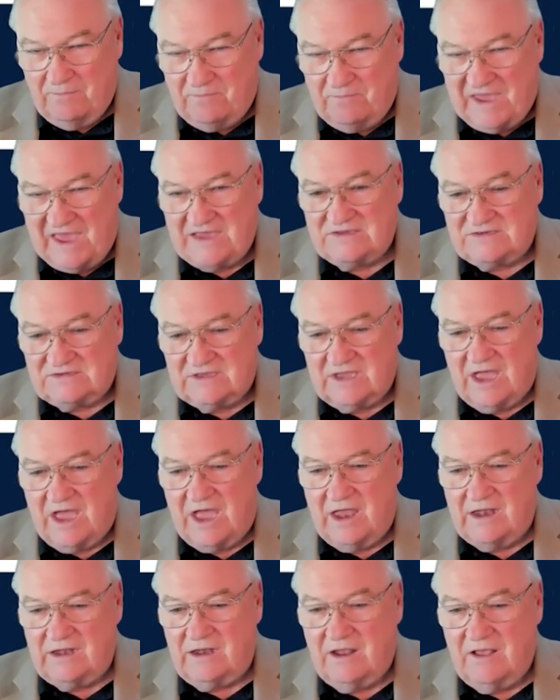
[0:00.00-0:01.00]
based
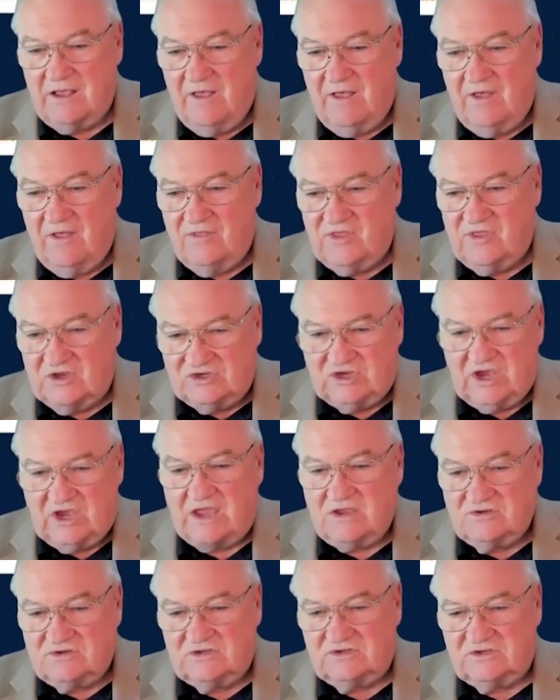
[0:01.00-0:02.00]
on the
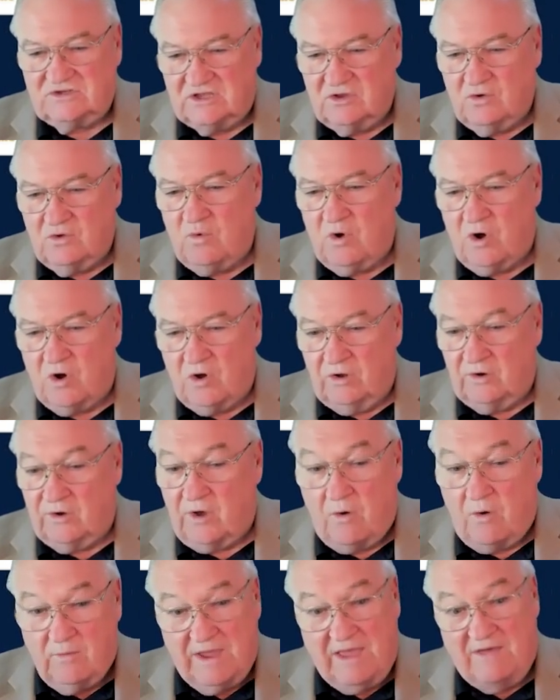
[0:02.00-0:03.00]
changes in the world.
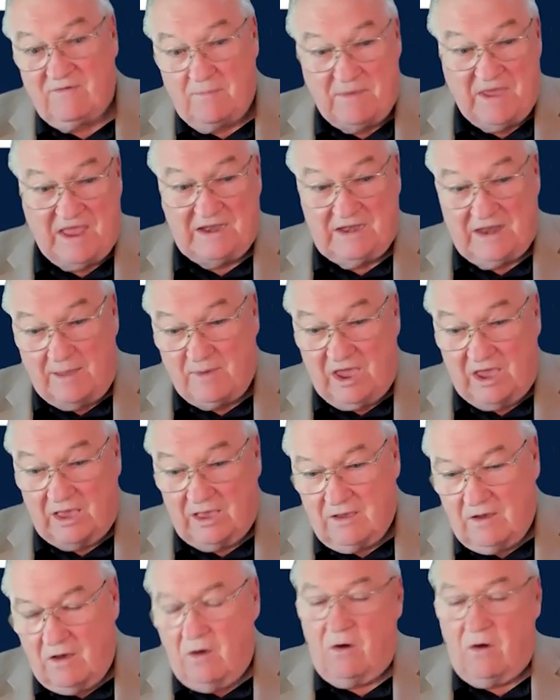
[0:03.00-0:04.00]
Oh, we have a
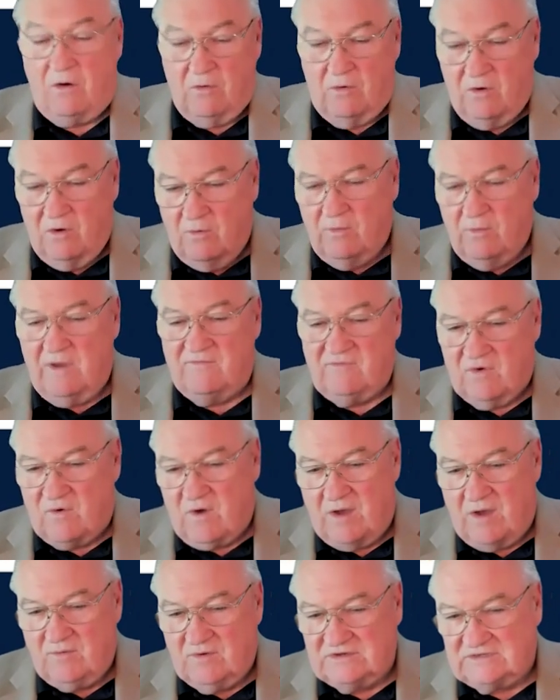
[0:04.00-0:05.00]
pandemic. Oh, we have a
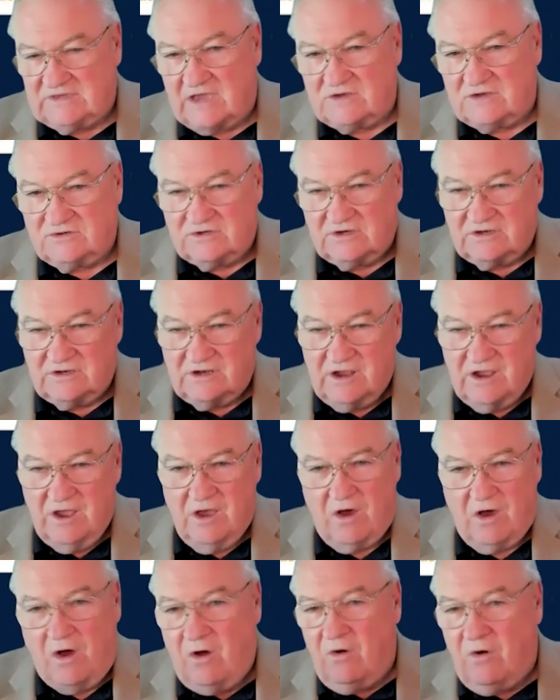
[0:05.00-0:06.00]
great recession.
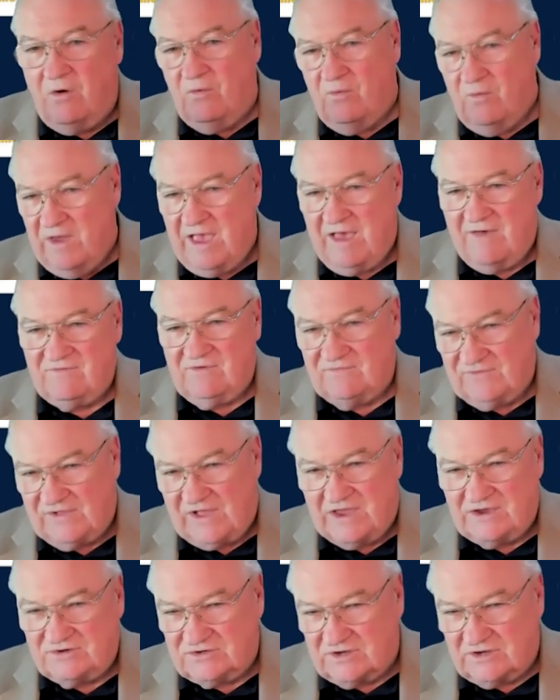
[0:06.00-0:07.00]
Oh, we have
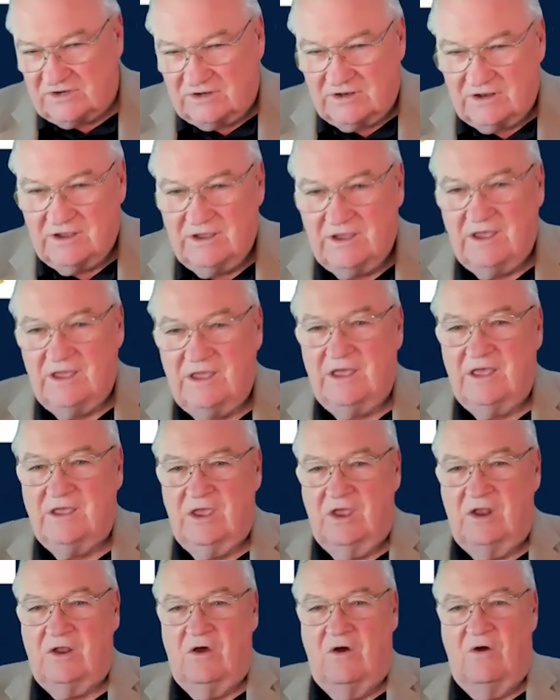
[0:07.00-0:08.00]
inflation.
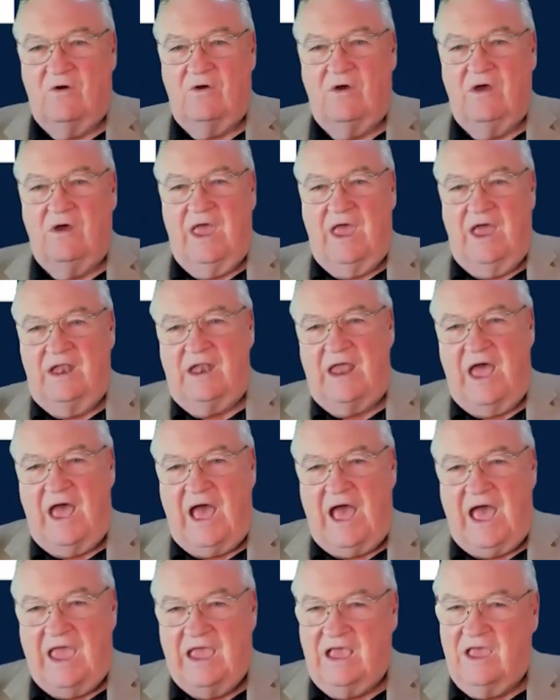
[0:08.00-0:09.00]
And
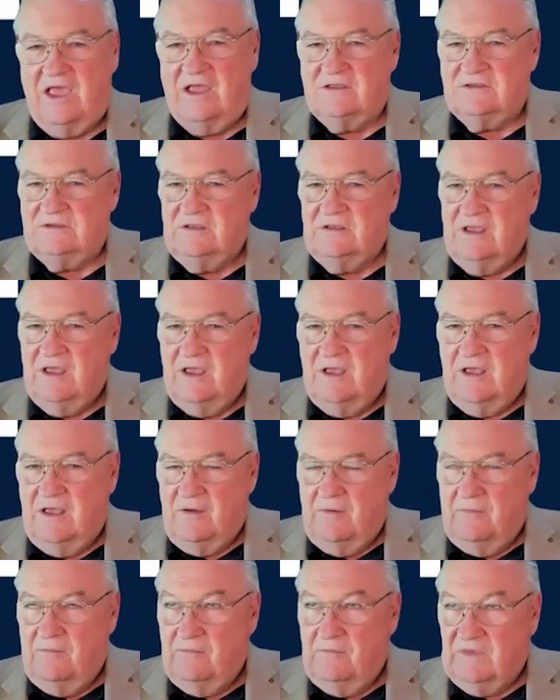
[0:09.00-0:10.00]
I can
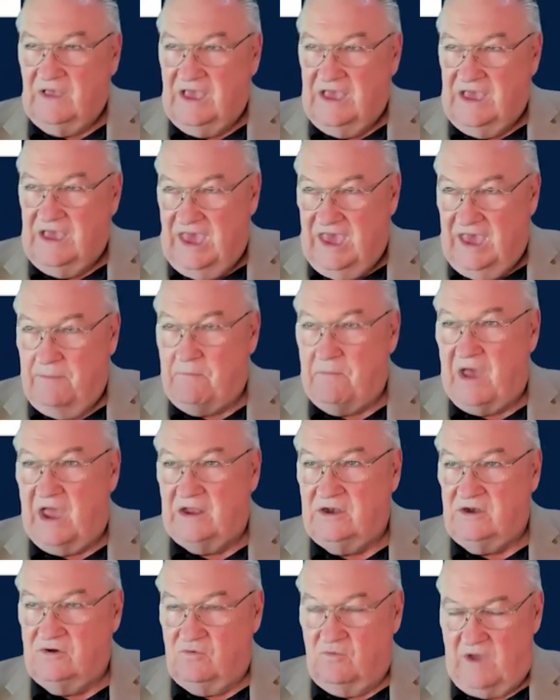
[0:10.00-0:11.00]
keep
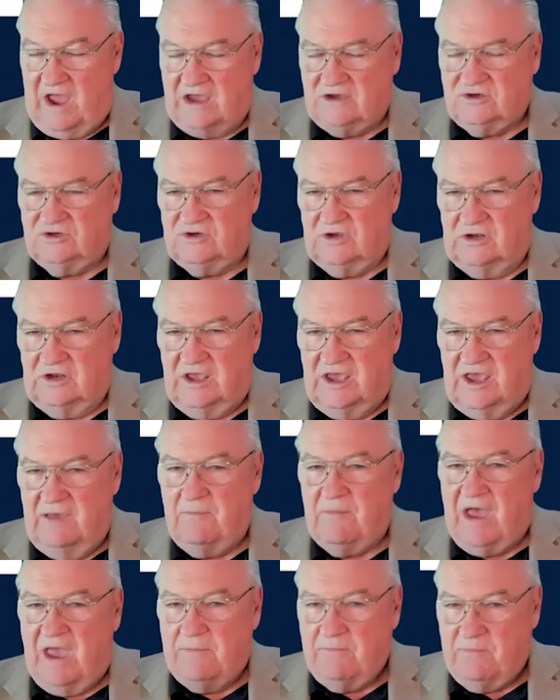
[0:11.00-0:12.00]
my direction,
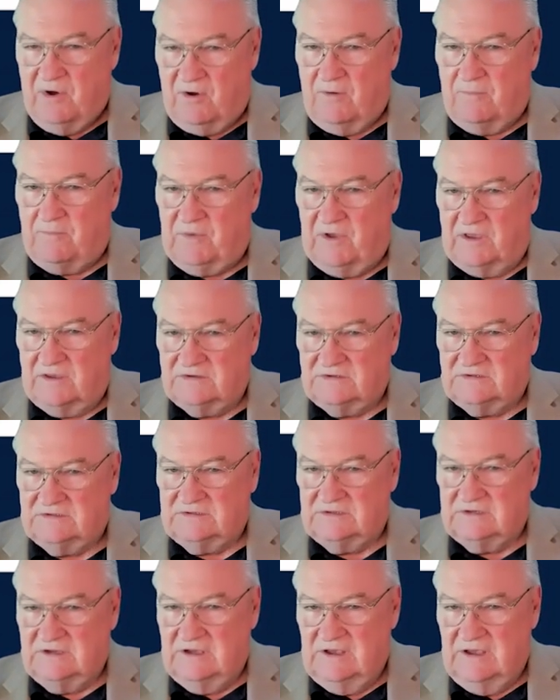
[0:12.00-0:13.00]
keep my
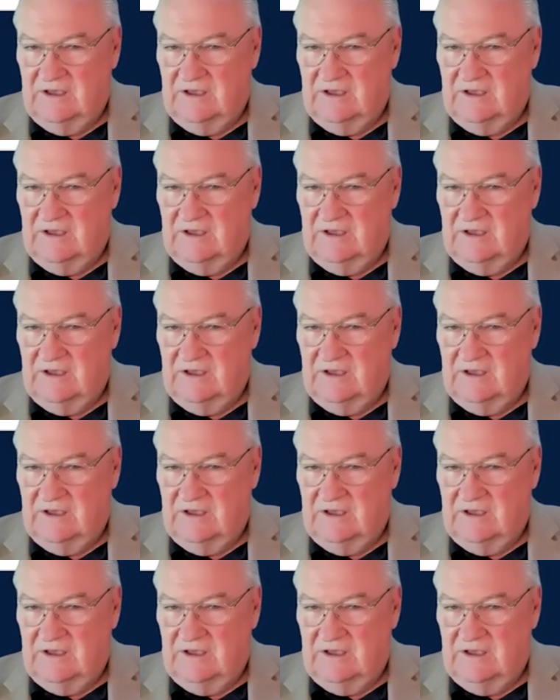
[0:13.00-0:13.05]
purpose,